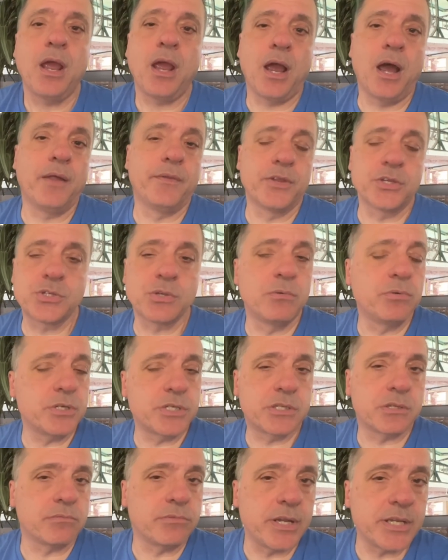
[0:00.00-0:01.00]
and there's
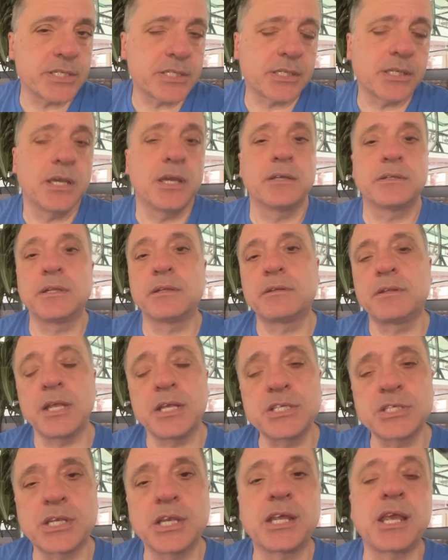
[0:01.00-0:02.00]
always the risk that
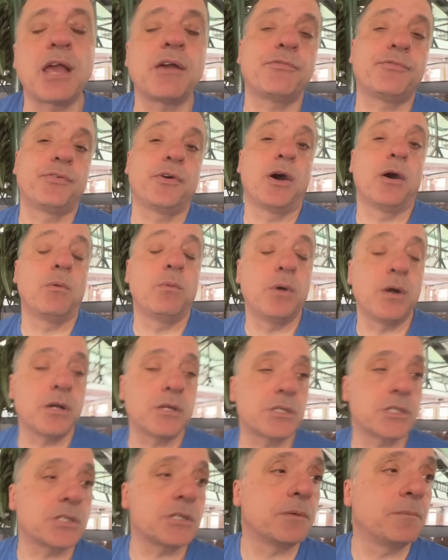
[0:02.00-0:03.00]
things could get far
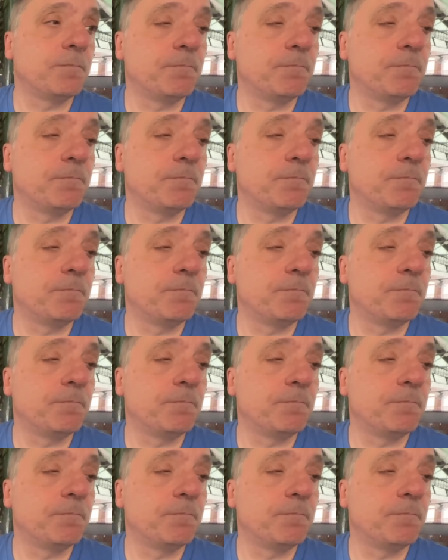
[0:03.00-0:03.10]
worse.